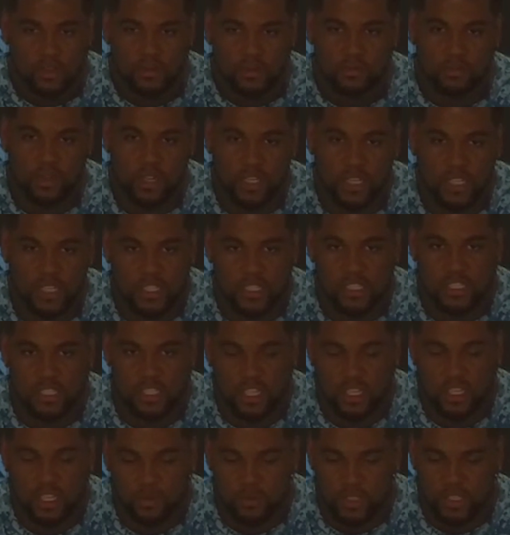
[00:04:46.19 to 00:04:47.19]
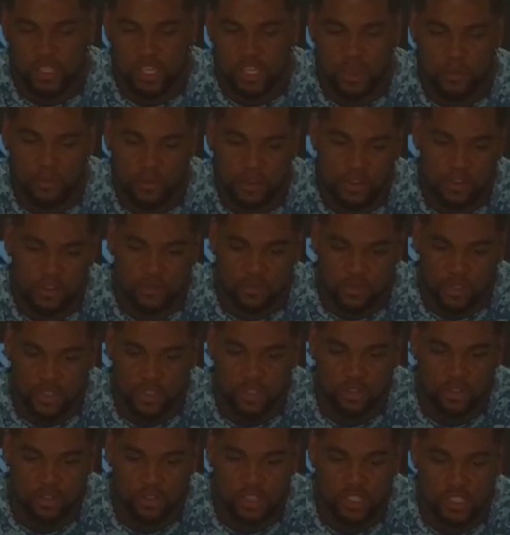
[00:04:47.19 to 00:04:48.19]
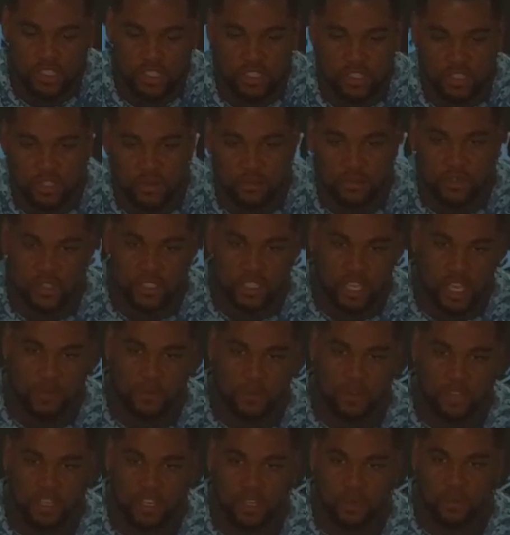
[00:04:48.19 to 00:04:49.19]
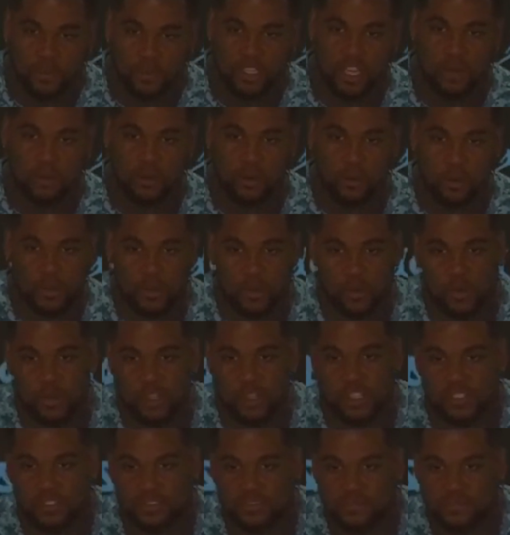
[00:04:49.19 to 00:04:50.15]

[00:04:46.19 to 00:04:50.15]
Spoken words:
But in the end, we came out victorious, and I'm just happy that we came out with the win.